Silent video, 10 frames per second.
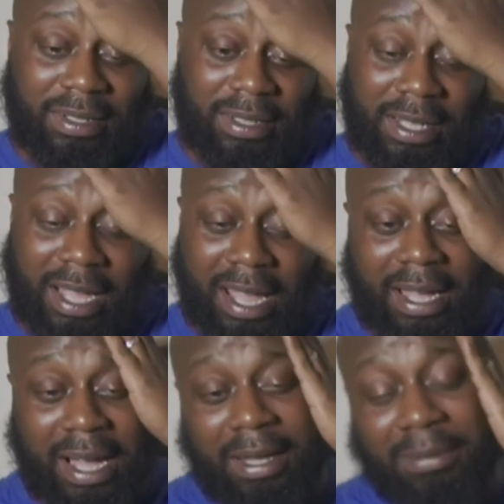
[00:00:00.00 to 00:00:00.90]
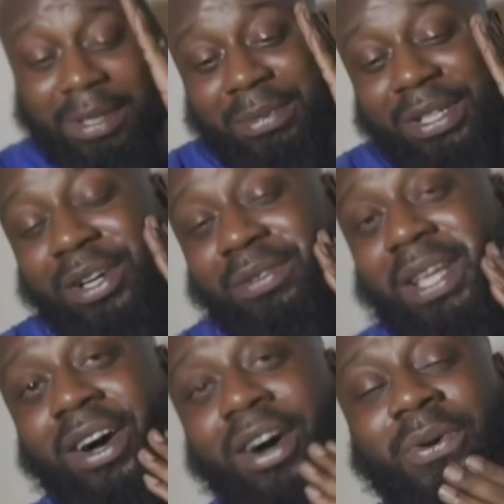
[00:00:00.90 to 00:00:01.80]
Let me know if they
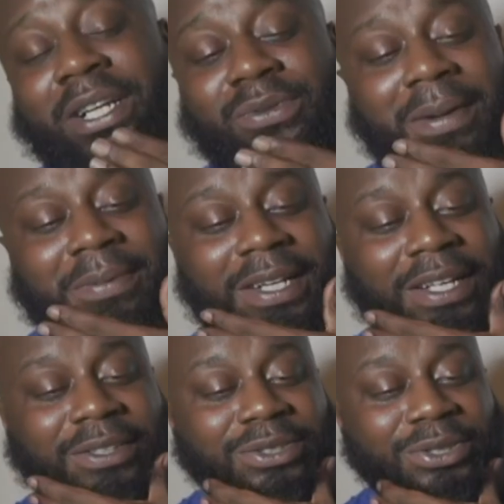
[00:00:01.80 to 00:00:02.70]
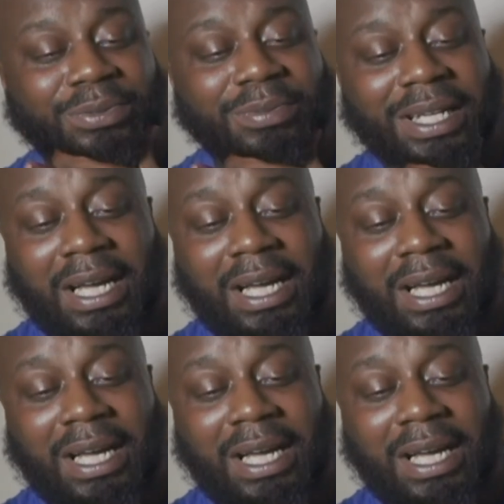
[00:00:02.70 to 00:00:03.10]
always rap together too, man.